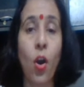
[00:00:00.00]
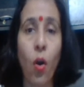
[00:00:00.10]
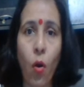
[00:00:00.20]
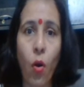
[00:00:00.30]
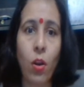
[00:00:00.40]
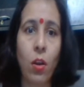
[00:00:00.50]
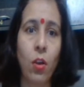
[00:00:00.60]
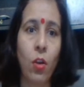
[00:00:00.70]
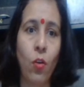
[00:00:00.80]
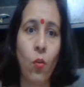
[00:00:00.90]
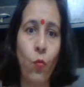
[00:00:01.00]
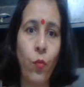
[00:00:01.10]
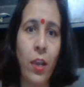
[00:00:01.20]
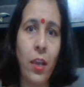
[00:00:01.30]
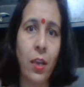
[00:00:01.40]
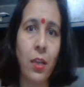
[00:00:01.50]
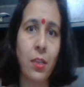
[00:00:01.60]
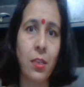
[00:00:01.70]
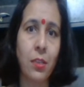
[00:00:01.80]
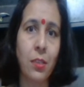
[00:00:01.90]
or we
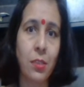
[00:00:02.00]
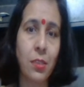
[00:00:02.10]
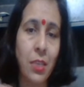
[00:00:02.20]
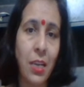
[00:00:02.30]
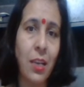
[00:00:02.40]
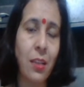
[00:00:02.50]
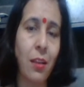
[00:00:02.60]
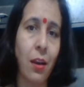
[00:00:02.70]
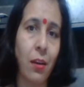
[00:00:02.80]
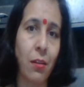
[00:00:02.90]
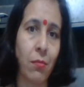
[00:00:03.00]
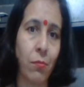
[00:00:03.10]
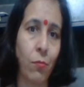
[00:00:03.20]
see the